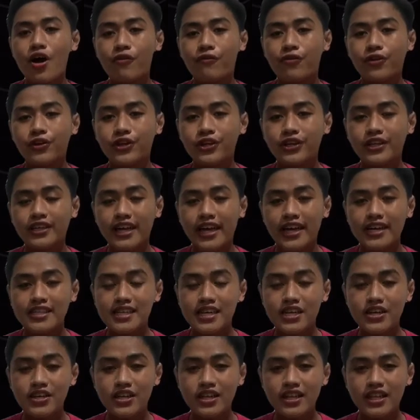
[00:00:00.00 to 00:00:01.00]
For today's
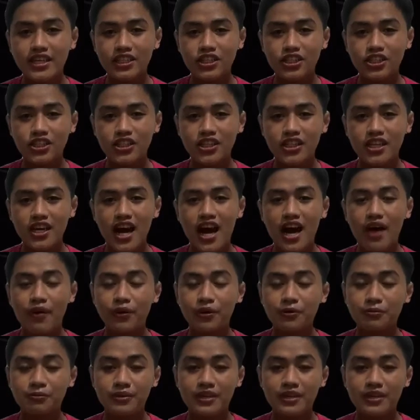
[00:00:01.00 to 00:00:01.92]
erudition, I will